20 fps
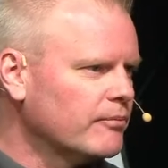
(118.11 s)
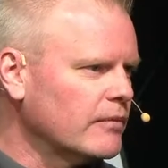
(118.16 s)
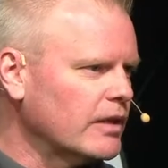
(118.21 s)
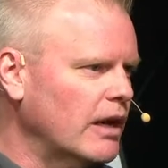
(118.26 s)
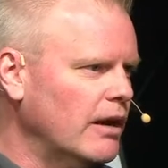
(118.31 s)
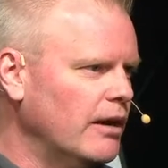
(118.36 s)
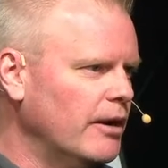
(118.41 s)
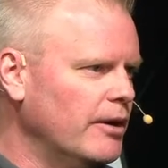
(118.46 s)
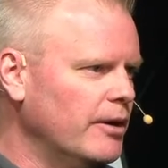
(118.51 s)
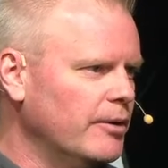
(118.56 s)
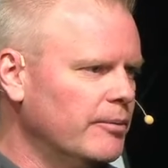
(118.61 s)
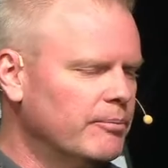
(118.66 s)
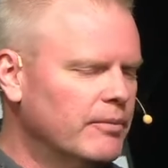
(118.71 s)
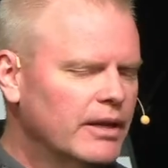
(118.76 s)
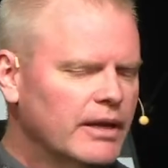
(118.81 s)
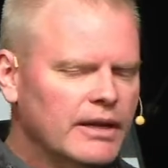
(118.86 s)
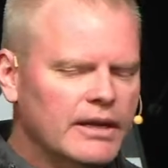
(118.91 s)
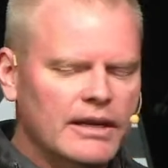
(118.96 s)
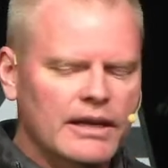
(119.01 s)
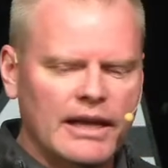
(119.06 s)
Um,
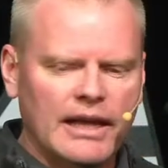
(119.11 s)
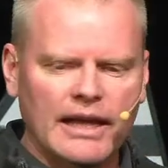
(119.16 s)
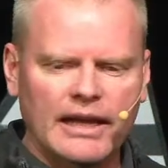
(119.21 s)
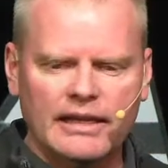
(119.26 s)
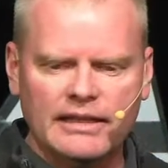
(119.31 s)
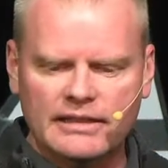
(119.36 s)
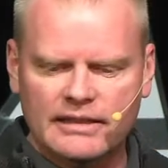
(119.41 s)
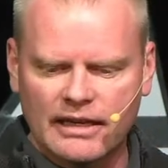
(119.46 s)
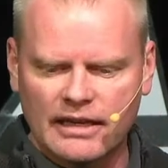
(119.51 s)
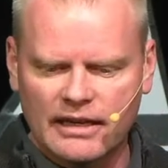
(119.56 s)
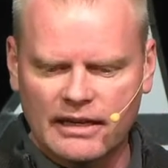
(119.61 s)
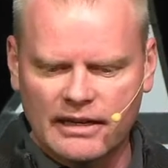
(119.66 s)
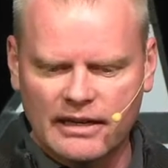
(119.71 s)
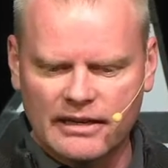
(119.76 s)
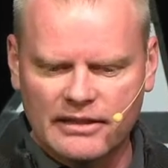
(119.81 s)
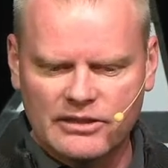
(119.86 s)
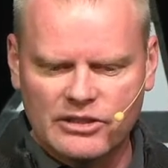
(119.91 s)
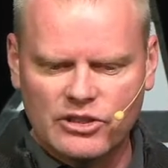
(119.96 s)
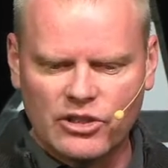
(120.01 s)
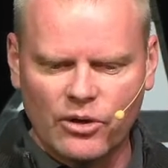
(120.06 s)
and, uh,
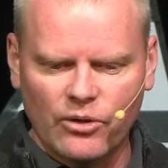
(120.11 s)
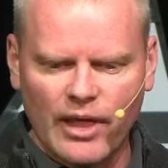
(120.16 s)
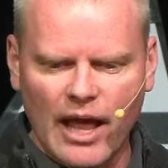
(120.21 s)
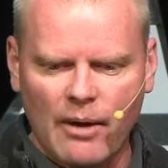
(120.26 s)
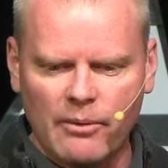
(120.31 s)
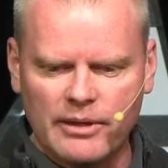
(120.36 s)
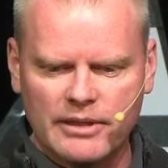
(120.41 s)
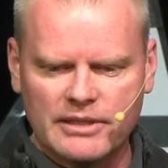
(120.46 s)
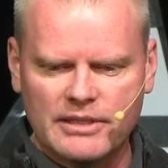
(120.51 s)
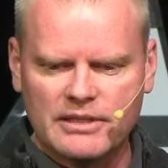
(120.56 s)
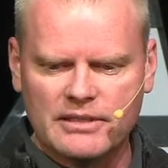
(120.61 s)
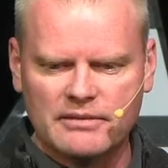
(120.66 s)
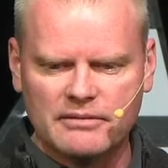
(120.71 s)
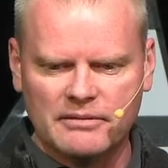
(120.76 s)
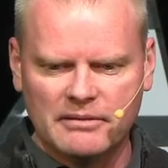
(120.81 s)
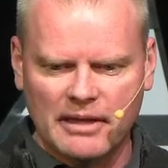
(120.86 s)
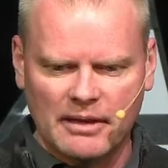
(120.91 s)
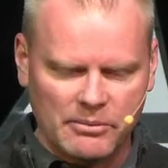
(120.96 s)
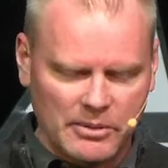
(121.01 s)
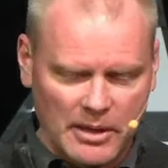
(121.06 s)
and so that was,
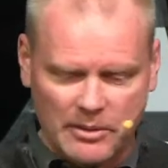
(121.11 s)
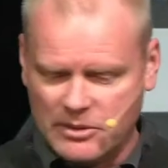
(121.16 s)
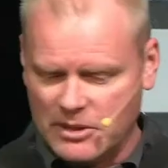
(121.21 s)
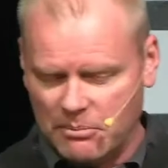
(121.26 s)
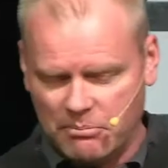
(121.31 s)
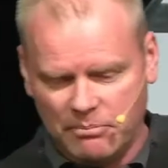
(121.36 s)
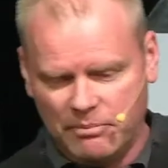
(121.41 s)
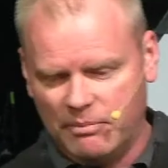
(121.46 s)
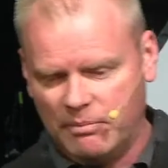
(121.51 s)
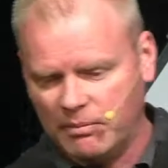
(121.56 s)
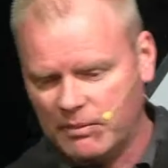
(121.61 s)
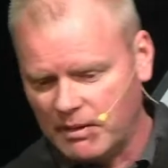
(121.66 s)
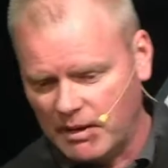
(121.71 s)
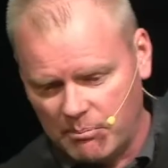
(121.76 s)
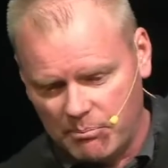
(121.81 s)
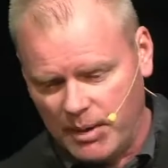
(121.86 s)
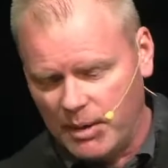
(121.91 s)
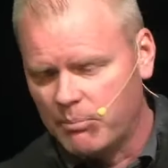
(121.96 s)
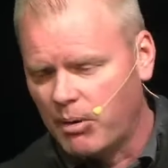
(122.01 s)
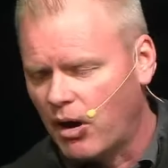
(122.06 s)
that, that was a, a,
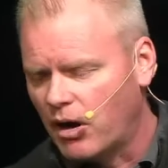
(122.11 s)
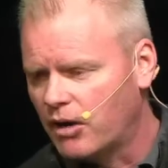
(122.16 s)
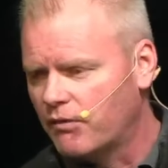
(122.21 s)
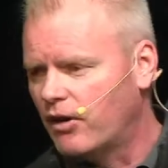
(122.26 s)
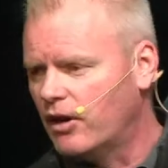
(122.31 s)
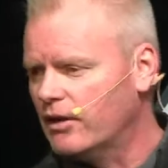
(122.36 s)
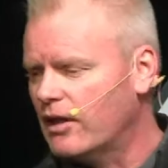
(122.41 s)
big part of our